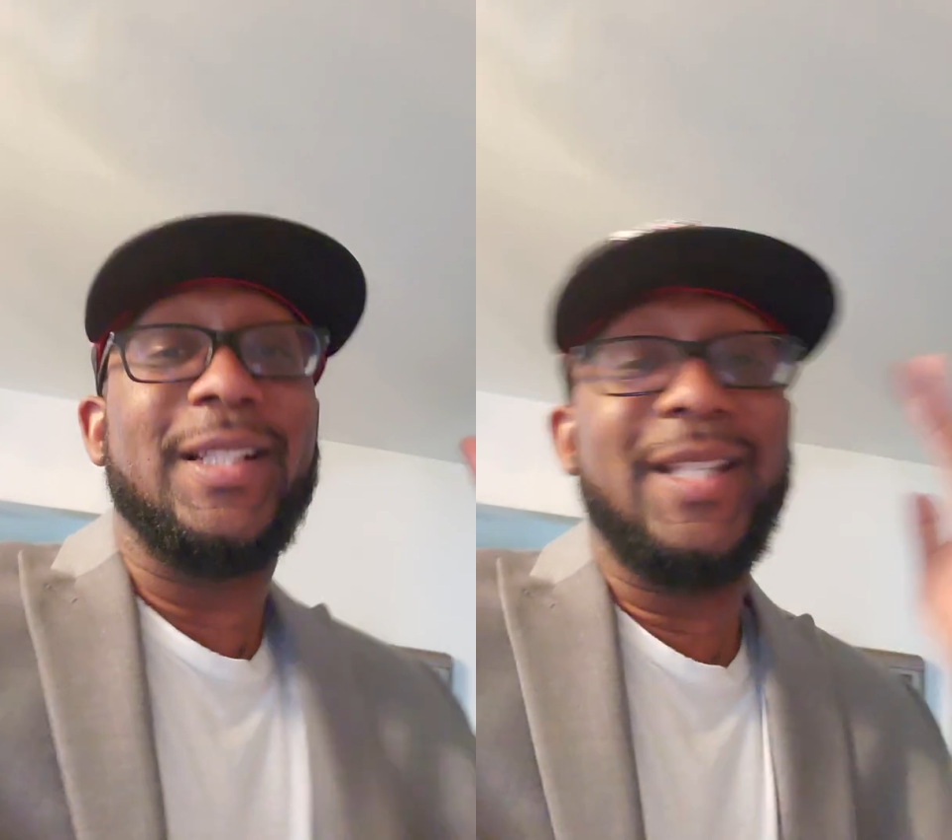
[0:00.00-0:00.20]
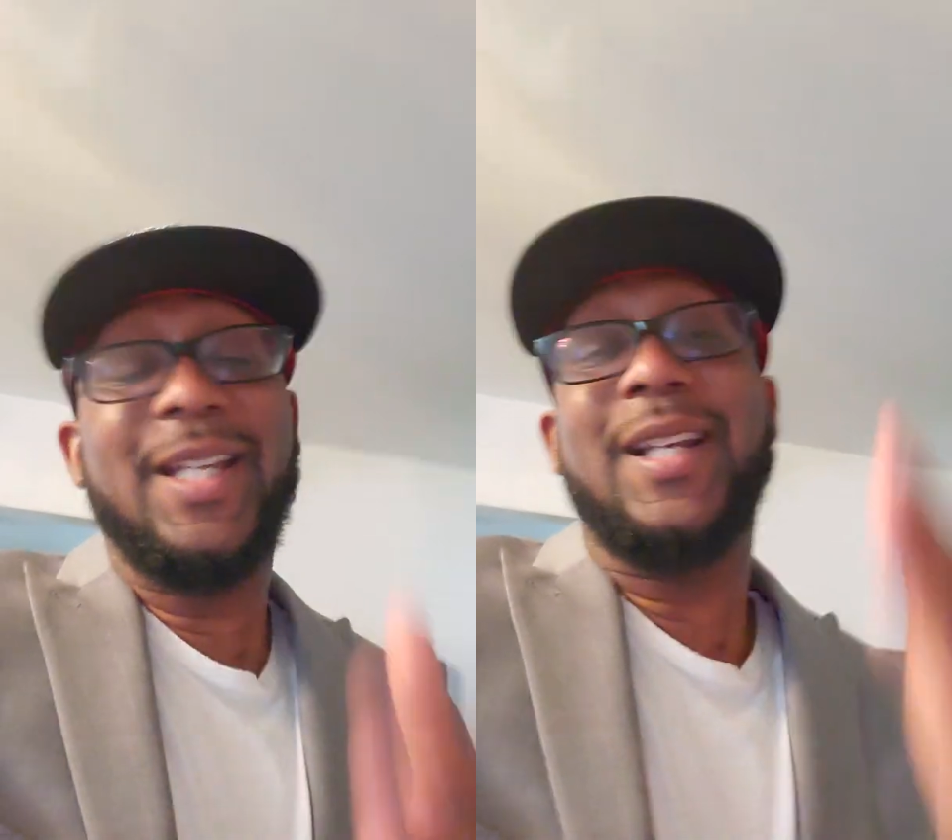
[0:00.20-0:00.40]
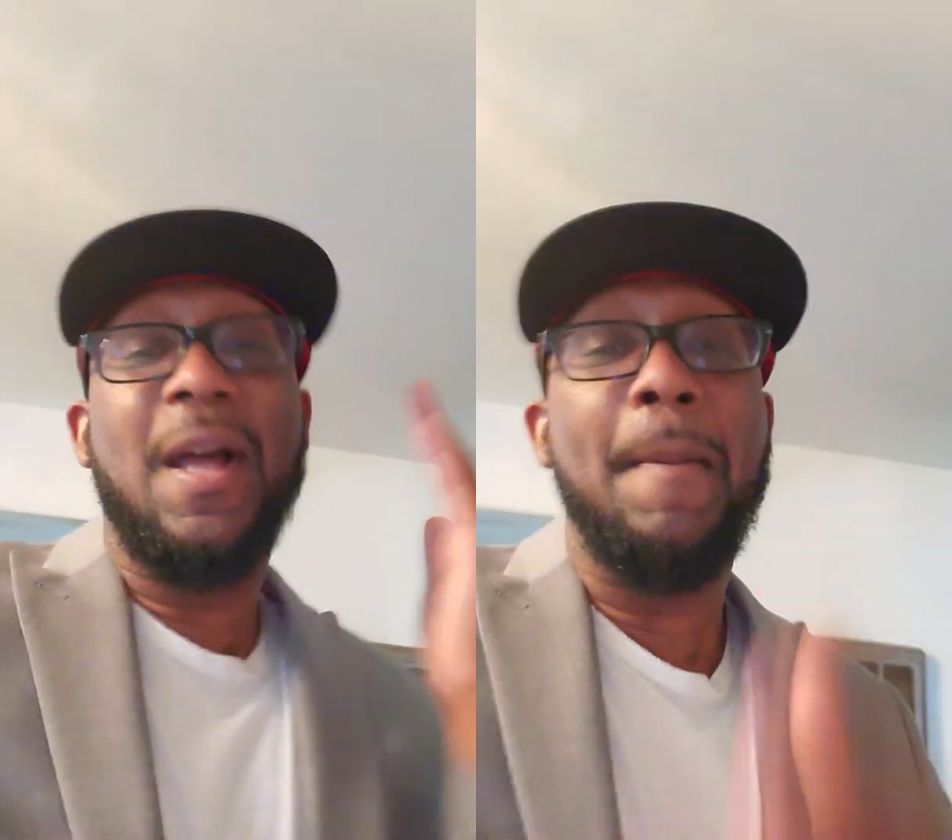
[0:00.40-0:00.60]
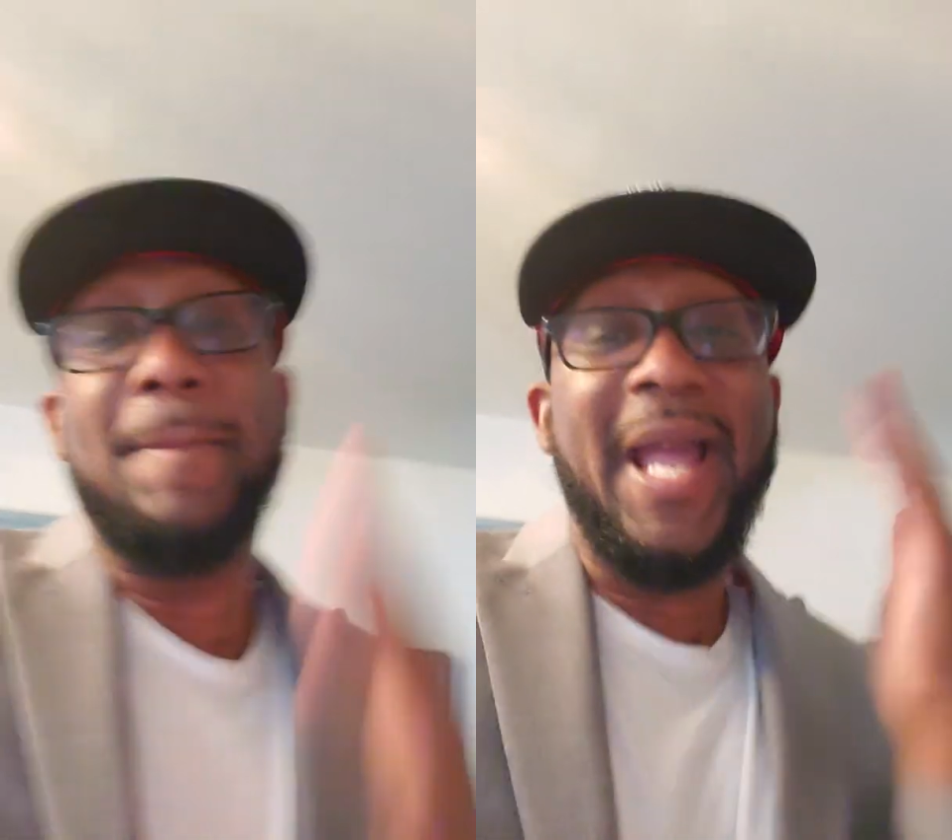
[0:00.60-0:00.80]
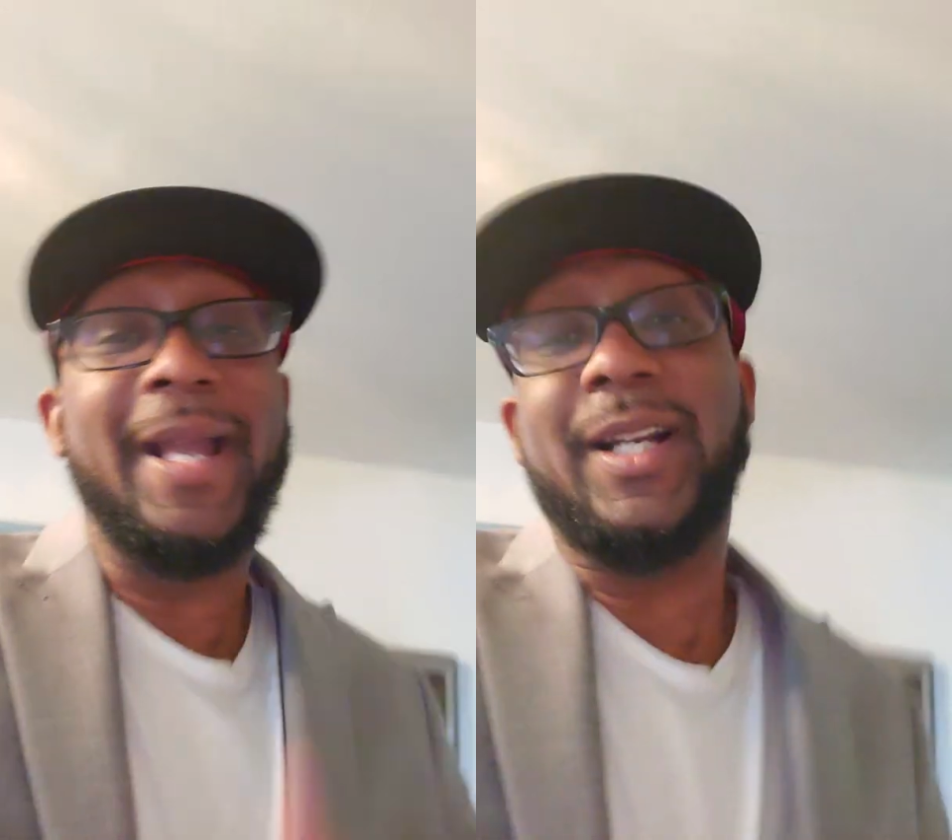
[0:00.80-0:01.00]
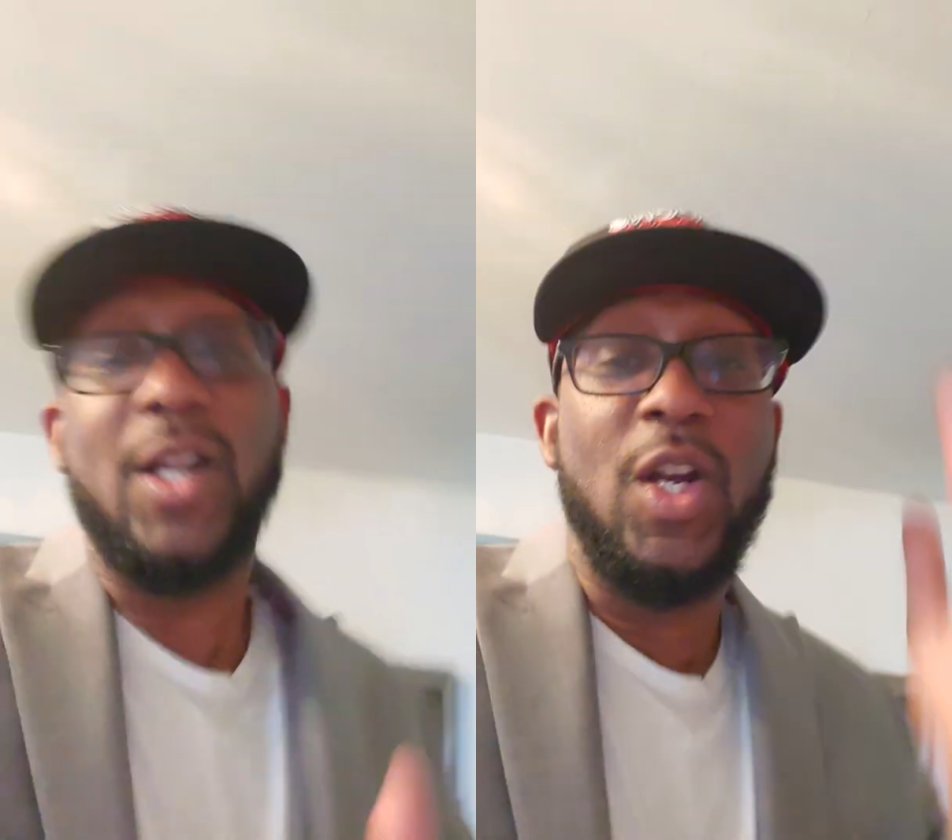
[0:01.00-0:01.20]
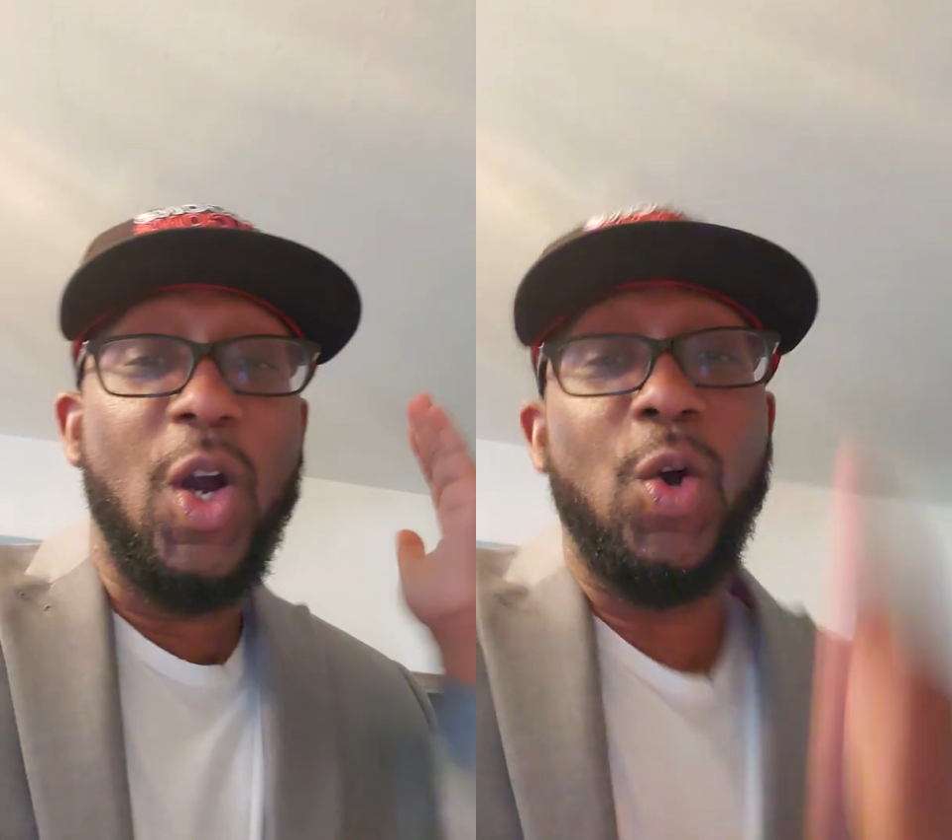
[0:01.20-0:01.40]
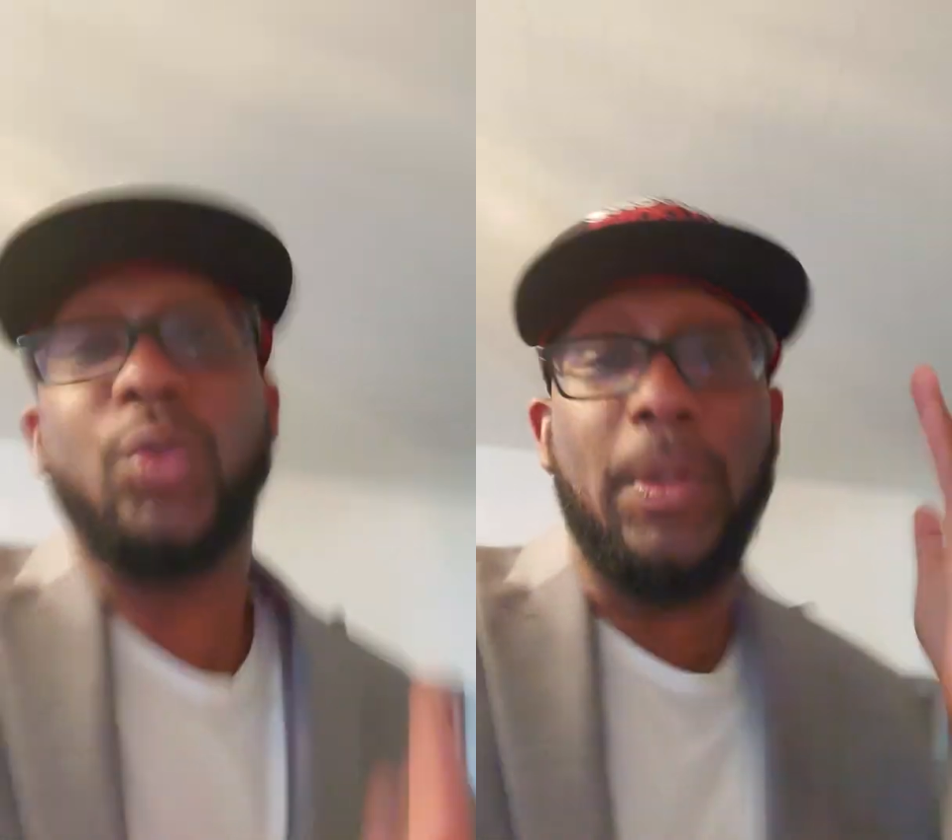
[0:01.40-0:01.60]
Then come back
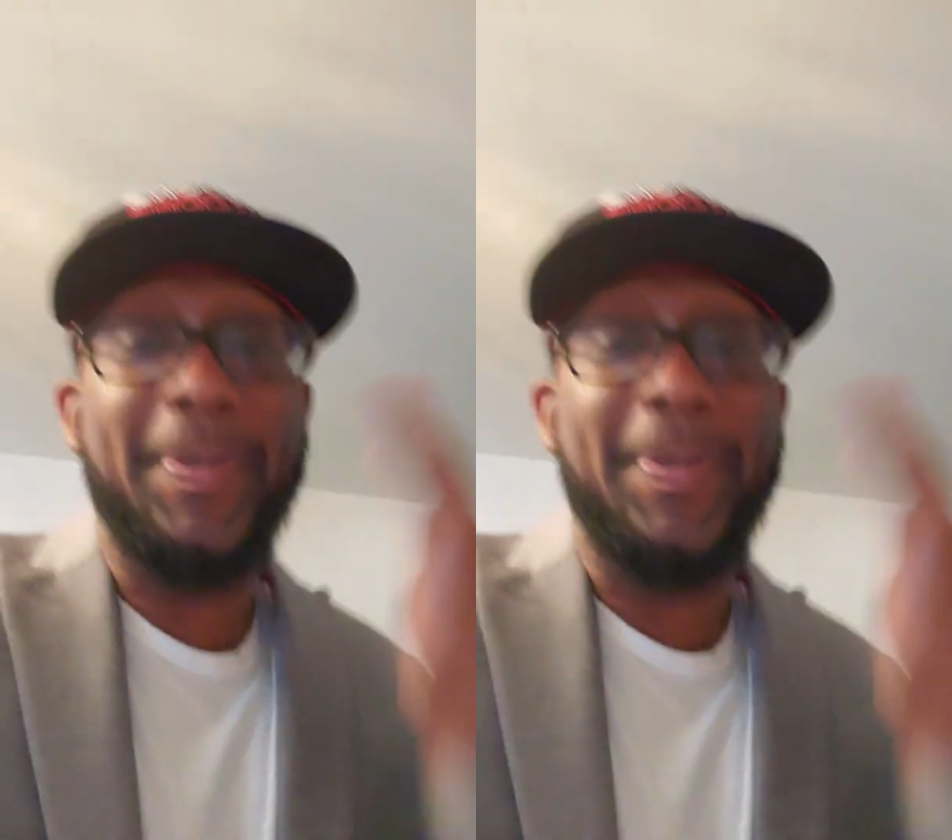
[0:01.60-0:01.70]
on the